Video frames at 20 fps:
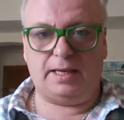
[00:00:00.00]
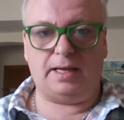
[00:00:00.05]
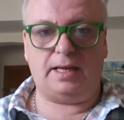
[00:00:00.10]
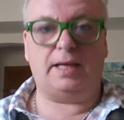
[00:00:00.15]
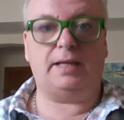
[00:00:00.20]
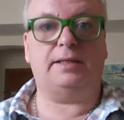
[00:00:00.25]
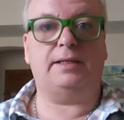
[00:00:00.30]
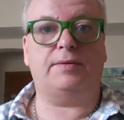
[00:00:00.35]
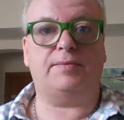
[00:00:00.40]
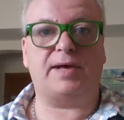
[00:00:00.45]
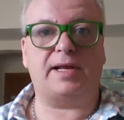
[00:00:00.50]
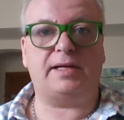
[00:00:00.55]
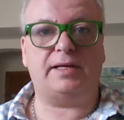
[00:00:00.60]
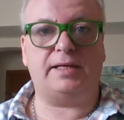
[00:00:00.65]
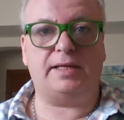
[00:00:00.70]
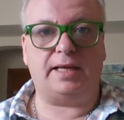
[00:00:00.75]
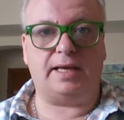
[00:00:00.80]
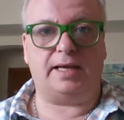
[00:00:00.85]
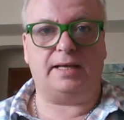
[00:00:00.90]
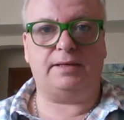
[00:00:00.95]
and they ran it
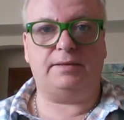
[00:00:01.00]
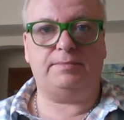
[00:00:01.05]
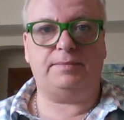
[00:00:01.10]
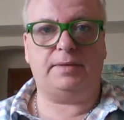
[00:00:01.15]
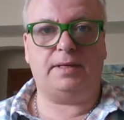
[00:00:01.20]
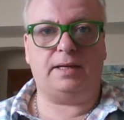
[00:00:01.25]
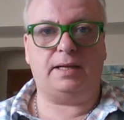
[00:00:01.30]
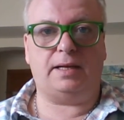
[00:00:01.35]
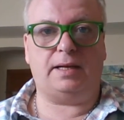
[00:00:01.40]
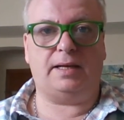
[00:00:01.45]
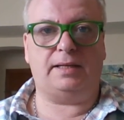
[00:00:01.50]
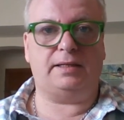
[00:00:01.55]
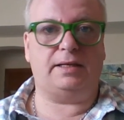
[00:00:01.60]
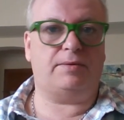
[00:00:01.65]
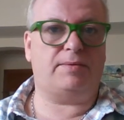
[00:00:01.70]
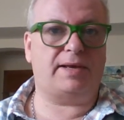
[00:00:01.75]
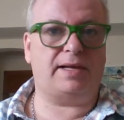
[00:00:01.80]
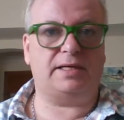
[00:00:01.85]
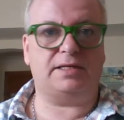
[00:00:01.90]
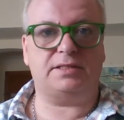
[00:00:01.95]
again, and they
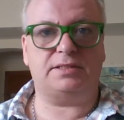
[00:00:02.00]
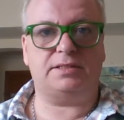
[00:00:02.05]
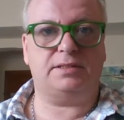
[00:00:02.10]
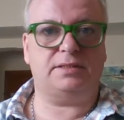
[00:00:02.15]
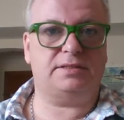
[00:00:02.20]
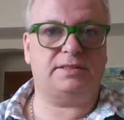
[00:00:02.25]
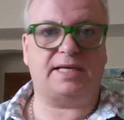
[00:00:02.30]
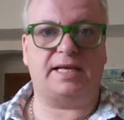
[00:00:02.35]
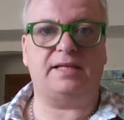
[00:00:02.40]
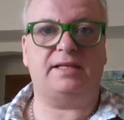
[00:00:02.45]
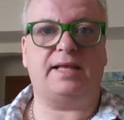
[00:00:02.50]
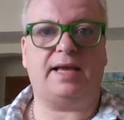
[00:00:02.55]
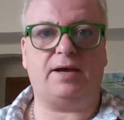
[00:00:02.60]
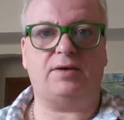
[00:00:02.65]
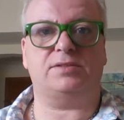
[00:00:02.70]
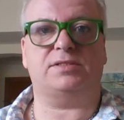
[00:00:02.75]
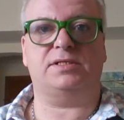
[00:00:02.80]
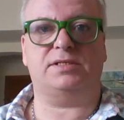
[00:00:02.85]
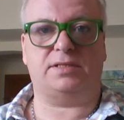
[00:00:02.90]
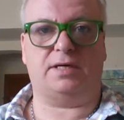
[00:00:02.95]
ran it
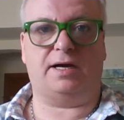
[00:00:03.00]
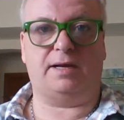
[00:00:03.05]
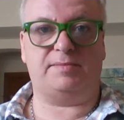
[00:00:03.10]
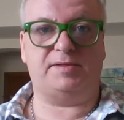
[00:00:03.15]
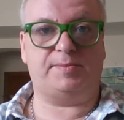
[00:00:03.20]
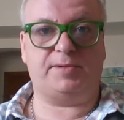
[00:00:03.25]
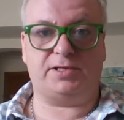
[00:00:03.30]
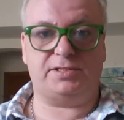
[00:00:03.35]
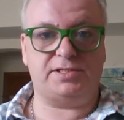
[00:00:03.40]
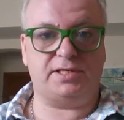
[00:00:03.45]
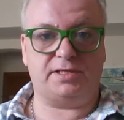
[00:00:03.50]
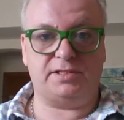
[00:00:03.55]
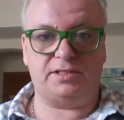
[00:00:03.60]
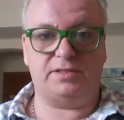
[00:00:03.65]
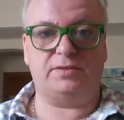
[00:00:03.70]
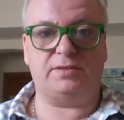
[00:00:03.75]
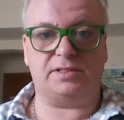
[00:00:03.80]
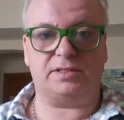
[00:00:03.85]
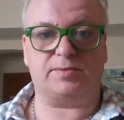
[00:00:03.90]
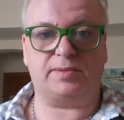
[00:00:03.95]
10,000 times, because you can
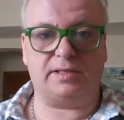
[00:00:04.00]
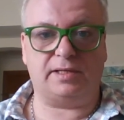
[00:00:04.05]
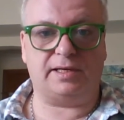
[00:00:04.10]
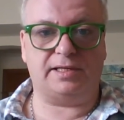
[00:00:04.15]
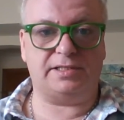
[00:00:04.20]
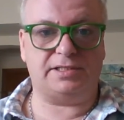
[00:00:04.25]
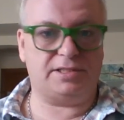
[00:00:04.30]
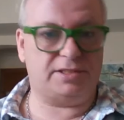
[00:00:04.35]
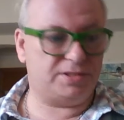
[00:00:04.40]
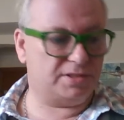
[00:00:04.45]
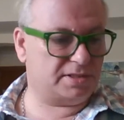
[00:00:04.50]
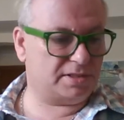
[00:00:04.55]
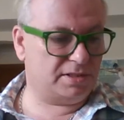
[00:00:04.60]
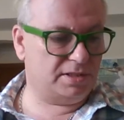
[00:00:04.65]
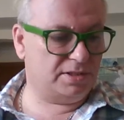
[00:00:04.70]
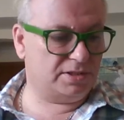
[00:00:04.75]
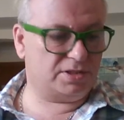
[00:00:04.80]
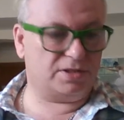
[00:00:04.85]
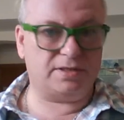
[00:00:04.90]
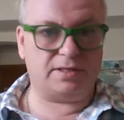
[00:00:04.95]
do this with light, you
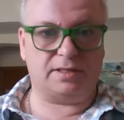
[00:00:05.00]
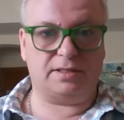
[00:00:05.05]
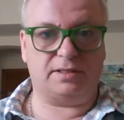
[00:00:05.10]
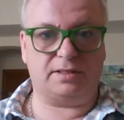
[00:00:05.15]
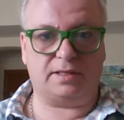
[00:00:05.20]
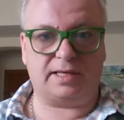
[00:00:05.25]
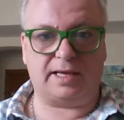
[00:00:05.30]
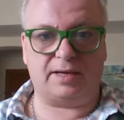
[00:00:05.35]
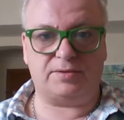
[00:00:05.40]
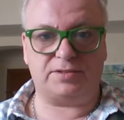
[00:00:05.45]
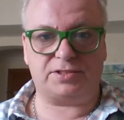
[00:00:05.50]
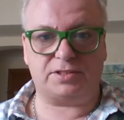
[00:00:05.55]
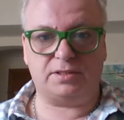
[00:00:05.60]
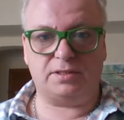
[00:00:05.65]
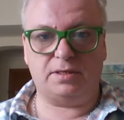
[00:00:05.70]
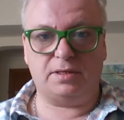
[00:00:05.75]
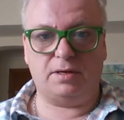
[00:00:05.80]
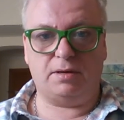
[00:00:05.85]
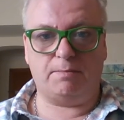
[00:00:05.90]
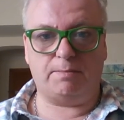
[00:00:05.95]
just turn on the counter,
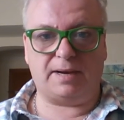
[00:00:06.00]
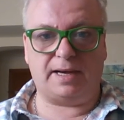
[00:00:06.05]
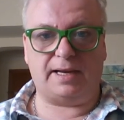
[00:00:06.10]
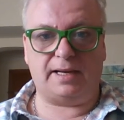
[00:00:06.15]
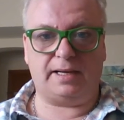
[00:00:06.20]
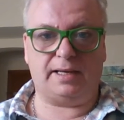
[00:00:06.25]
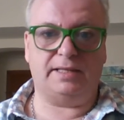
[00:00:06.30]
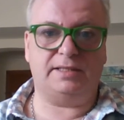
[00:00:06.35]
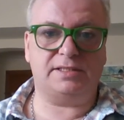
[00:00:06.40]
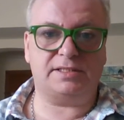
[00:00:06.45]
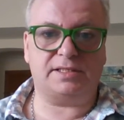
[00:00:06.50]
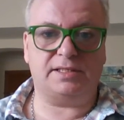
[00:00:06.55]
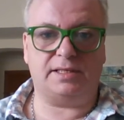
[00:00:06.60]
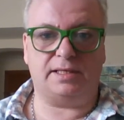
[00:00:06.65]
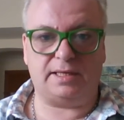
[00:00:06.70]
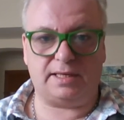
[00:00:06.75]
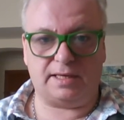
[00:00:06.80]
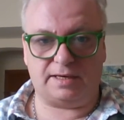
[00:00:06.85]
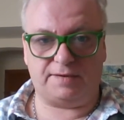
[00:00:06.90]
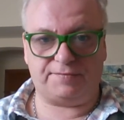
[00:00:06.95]
bang,
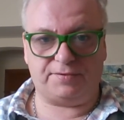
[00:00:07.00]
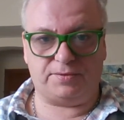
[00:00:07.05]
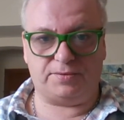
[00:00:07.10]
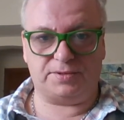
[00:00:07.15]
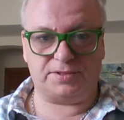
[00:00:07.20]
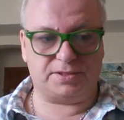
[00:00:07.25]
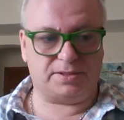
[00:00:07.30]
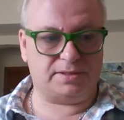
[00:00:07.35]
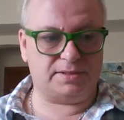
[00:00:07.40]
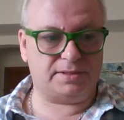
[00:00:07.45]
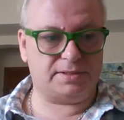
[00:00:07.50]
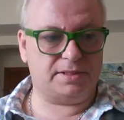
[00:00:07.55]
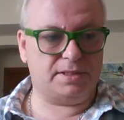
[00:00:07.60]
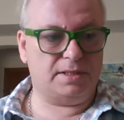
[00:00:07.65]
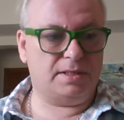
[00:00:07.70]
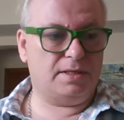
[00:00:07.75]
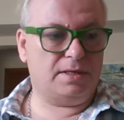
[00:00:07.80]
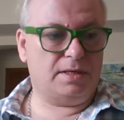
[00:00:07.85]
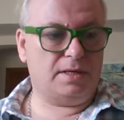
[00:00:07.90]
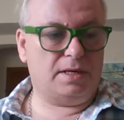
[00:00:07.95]
instantly you have your results.
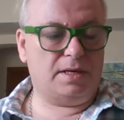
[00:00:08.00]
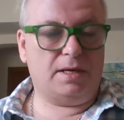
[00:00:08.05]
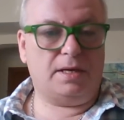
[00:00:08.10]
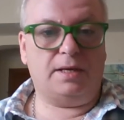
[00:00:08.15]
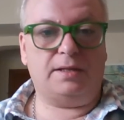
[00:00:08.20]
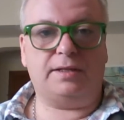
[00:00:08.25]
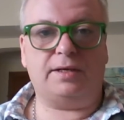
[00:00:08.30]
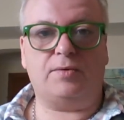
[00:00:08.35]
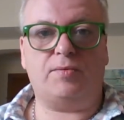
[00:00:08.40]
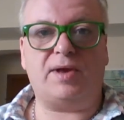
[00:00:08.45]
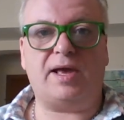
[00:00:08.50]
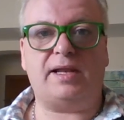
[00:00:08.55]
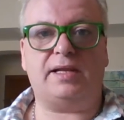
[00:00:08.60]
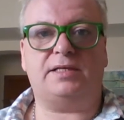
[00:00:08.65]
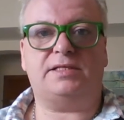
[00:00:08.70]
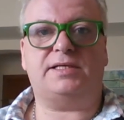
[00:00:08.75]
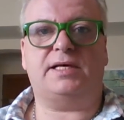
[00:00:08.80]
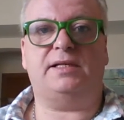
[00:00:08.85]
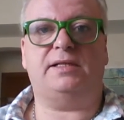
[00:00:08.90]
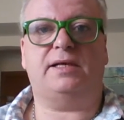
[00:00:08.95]
They ran
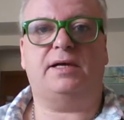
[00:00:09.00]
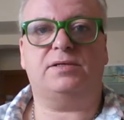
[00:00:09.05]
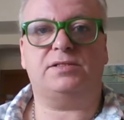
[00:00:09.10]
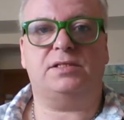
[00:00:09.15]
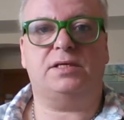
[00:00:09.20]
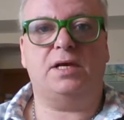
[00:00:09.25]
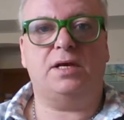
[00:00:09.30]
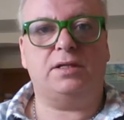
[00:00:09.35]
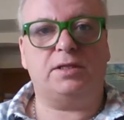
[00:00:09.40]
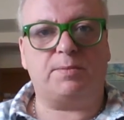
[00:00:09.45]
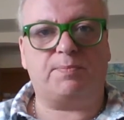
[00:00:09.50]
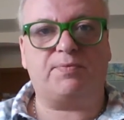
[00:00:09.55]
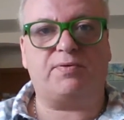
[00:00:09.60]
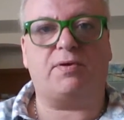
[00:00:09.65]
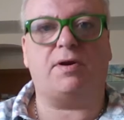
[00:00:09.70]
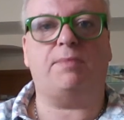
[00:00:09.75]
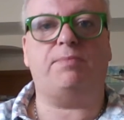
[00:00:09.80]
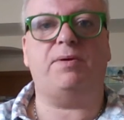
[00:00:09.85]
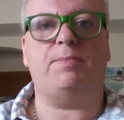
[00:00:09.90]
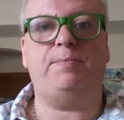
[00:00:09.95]
it 10,000. The
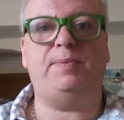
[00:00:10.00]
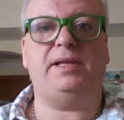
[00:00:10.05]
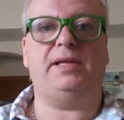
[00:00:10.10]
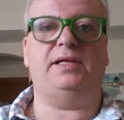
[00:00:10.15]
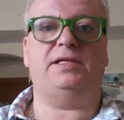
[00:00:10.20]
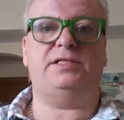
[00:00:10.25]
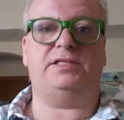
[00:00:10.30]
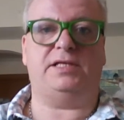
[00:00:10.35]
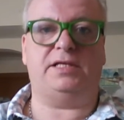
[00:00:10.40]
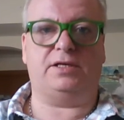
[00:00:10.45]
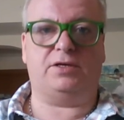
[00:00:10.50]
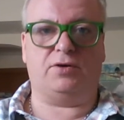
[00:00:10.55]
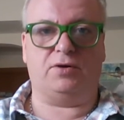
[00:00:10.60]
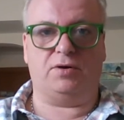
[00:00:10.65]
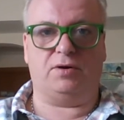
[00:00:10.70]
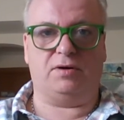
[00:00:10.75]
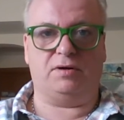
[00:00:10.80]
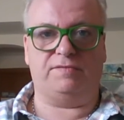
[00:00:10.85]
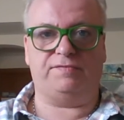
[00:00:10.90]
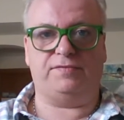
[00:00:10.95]
probability
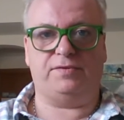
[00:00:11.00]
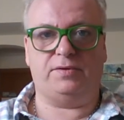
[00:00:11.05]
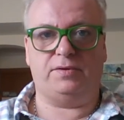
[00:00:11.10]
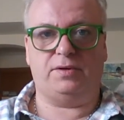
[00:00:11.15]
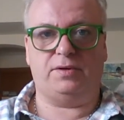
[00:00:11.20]
curve